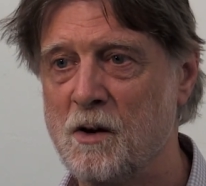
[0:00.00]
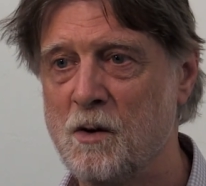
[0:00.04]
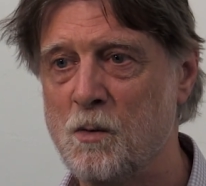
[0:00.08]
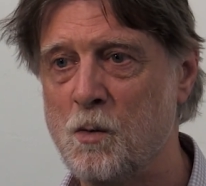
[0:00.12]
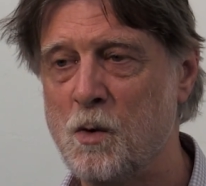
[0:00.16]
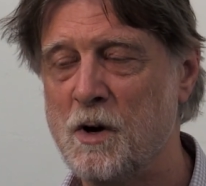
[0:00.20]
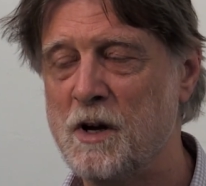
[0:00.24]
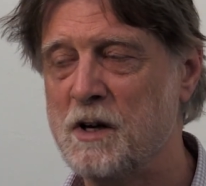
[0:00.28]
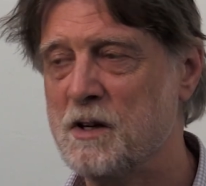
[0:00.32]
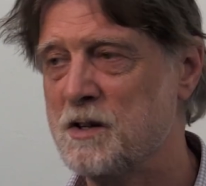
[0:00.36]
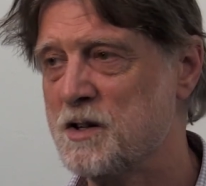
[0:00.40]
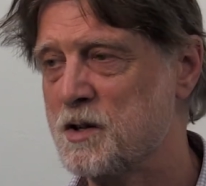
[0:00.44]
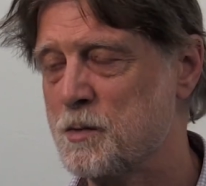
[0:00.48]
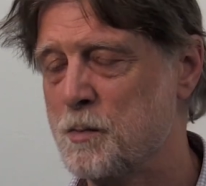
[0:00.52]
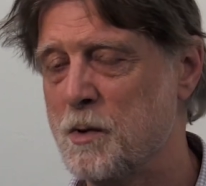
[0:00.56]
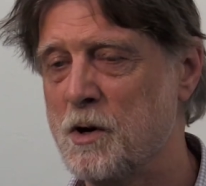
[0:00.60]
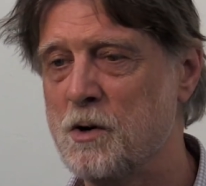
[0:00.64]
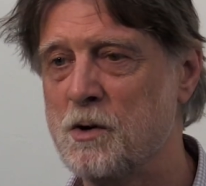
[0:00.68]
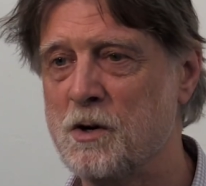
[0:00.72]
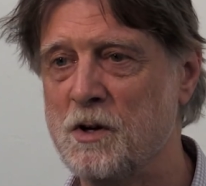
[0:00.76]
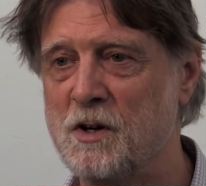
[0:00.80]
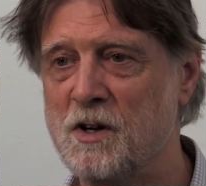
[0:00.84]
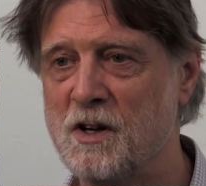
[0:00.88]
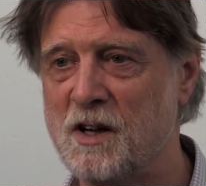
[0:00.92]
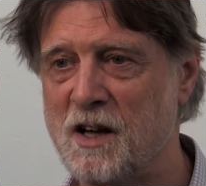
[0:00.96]
We had
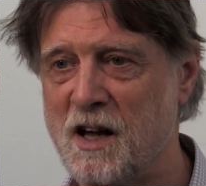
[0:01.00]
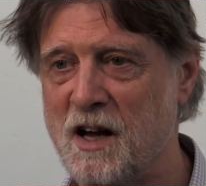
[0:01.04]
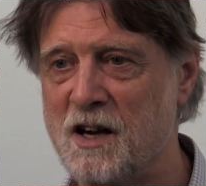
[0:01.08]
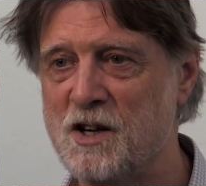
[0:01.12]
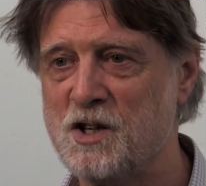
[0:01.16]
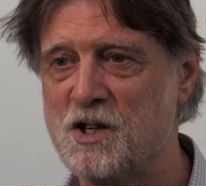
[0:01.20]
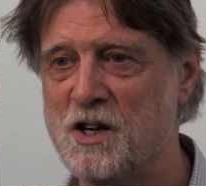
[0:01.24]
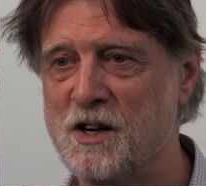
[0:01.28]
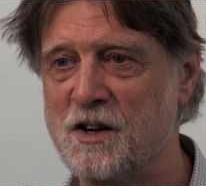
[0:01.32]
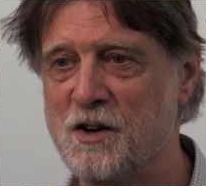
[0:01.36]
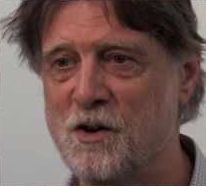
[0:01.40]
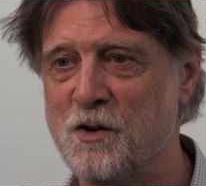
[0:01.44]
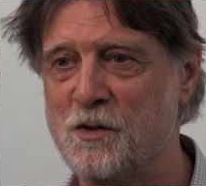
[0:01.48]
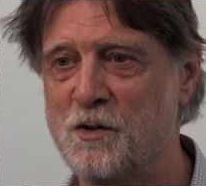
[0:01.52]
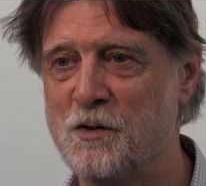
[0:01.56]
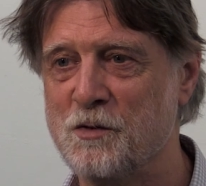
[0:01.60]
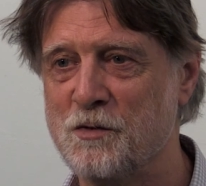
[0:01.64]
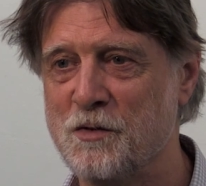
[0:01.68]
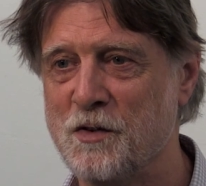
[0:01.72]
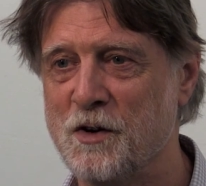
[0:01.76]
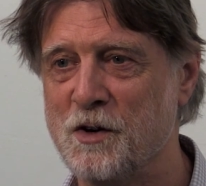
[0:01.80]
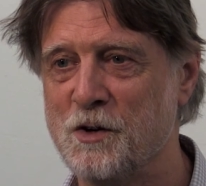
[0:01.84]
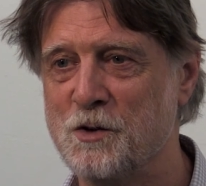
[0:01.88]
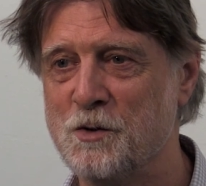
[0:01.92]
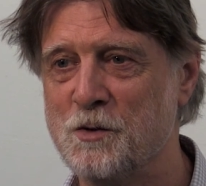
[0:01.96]
spoken occasionally on the
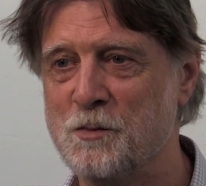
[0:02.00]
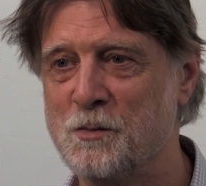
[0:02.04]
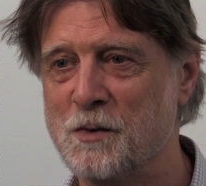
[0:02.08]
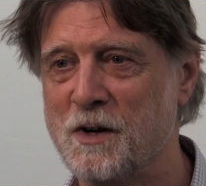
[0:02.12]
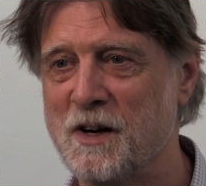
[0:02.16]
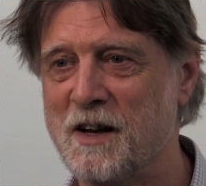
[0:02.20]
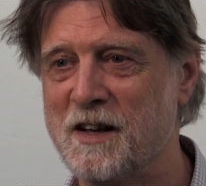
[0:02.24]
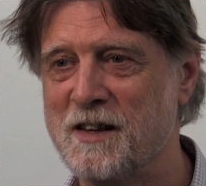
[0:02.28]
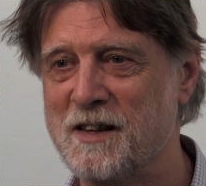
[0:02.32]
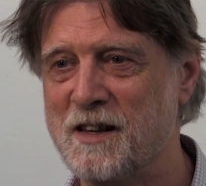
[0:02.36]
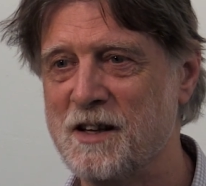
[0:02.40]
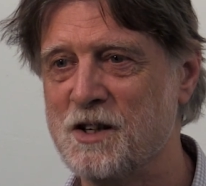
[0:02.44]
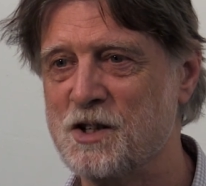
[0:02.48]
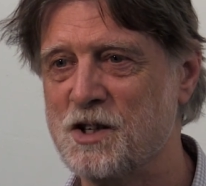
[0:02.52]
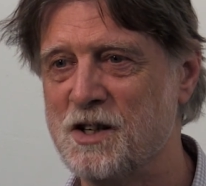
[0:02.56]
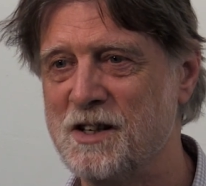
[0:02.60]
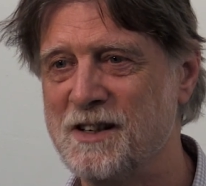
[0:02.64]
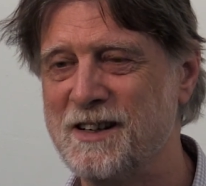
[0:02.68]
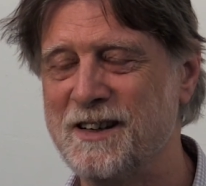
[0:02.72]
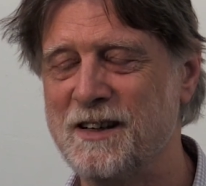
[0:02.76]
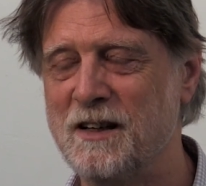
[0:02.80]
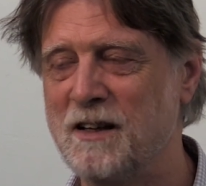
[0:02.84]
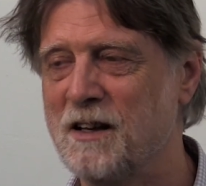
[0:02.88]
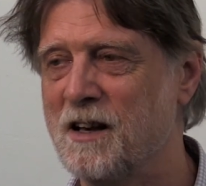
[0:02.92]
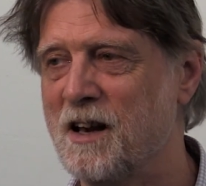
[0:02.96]
phone, but I think she
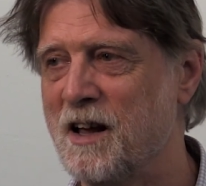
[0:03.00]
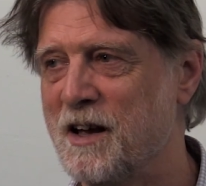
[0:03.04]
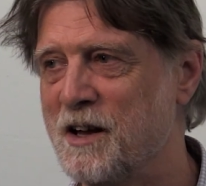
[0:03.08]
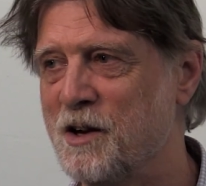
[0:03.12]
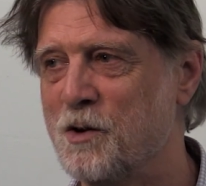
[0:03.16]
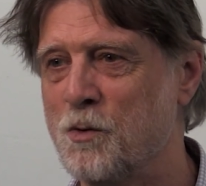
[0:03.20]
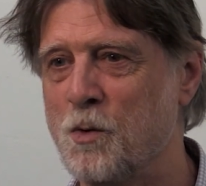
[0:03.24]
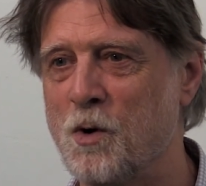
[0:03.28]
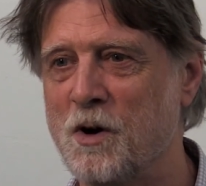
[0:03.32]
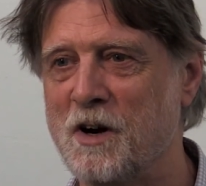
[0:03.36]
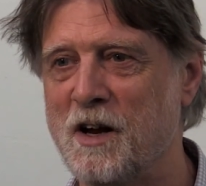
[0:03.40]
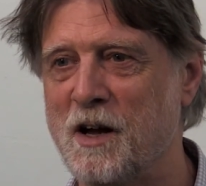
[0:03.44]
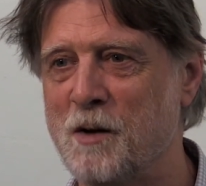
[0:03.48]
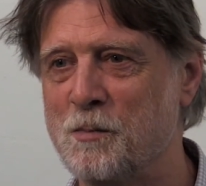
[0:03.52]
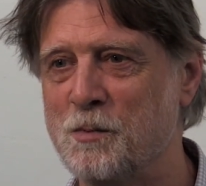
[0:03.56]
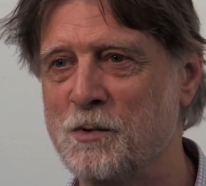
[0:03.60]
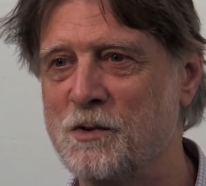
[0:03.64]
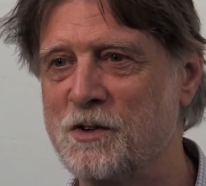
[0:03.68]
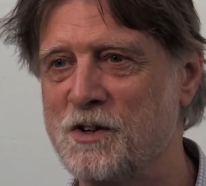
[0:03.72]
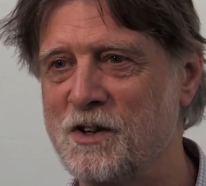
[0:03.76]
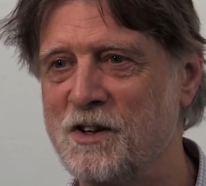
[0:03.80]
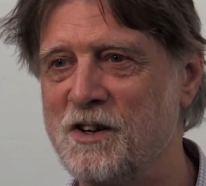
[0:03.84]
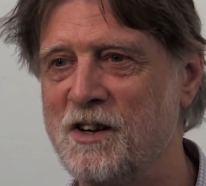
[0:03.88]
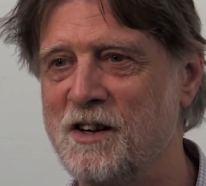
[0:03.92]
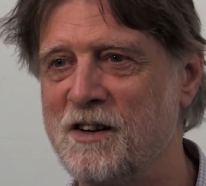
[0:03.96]
didn't like what
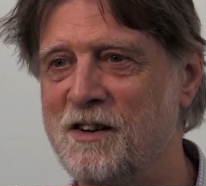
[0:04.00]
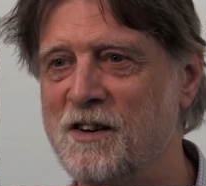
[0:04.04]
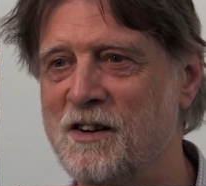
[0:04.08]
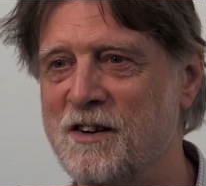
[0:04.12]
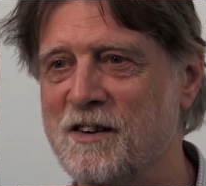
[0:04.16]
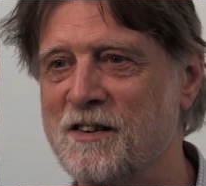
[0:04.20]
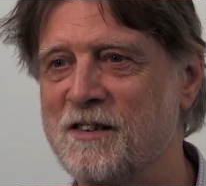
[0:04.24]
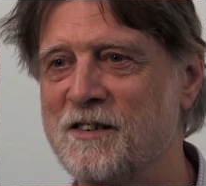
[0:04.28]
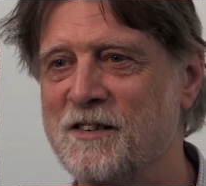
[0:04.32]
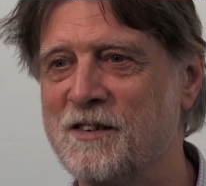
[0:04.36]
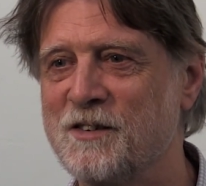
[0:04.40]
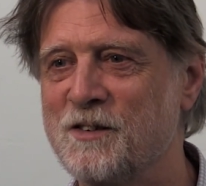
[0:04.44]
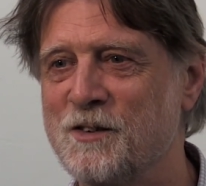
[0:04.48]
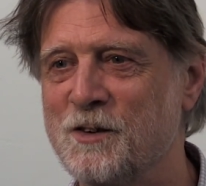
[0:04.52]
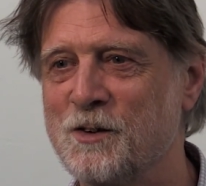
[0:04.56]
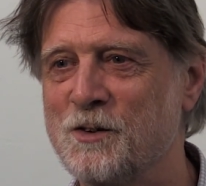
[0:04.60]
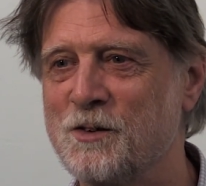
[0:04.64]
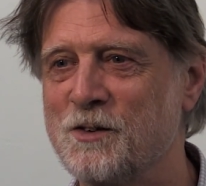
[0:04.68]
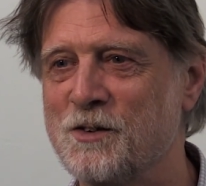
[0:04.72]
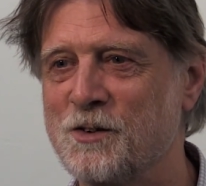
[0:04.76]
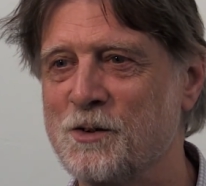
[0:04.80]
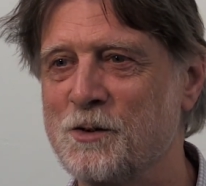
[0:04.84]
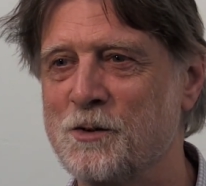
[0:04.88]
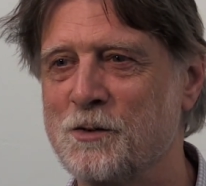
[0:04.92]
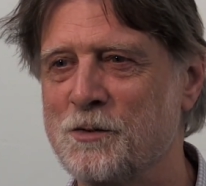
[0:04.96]
happened in India, and
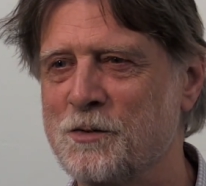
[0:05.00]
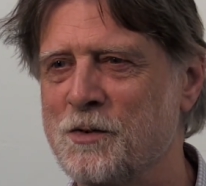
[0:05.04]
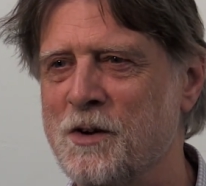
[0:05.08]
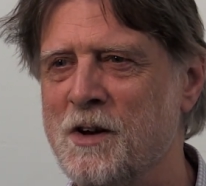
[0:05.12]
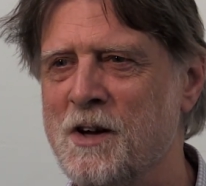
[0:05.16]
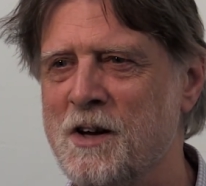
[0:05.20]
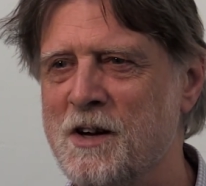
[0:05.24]
sort of